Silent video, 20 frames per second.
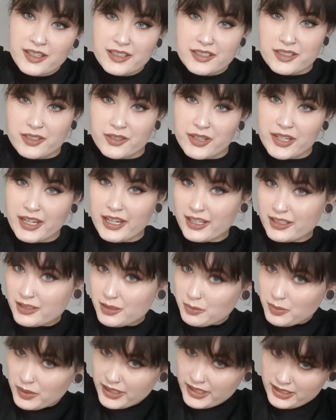So I had to
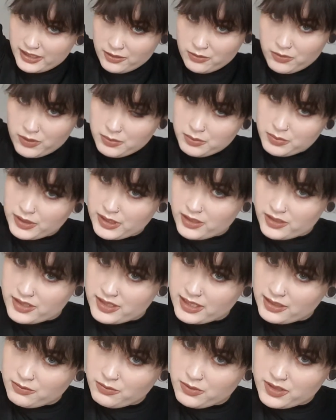buy a new one because
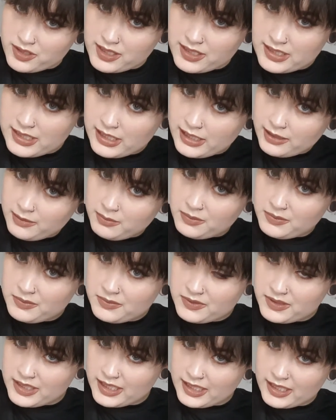that was the time
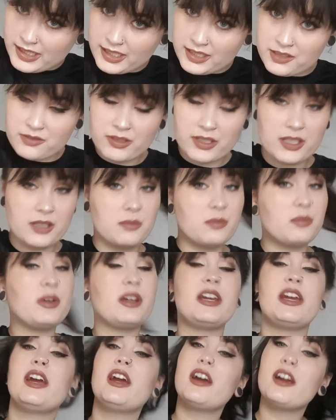that I straightened
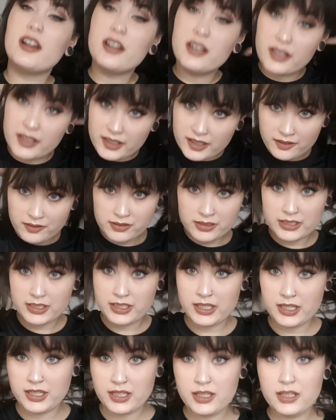my hair like every
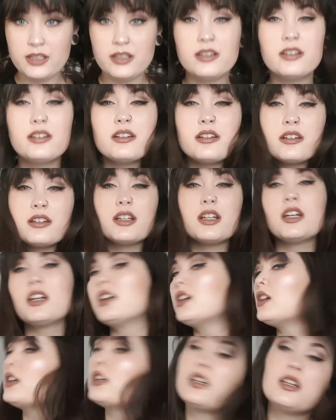day.
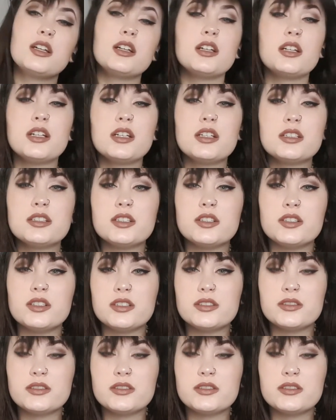So